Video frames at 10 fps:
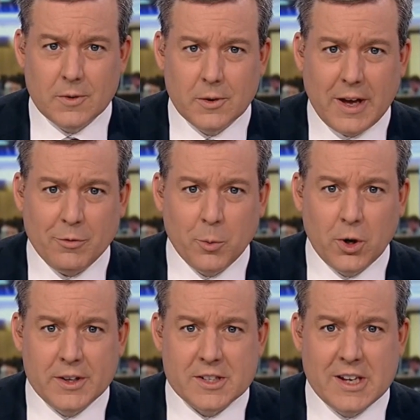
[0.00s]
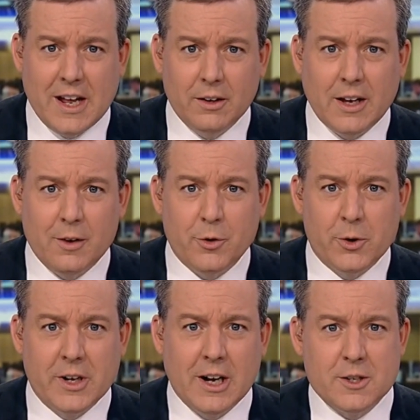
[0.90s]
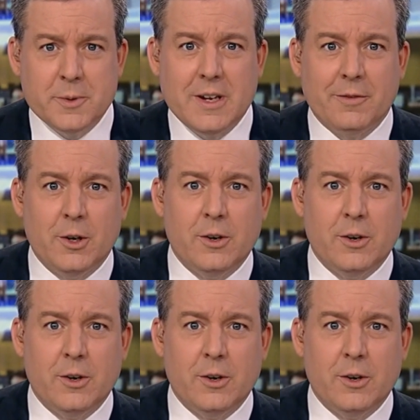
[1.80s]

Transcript: Okay, for more on this now, California Congressman Devin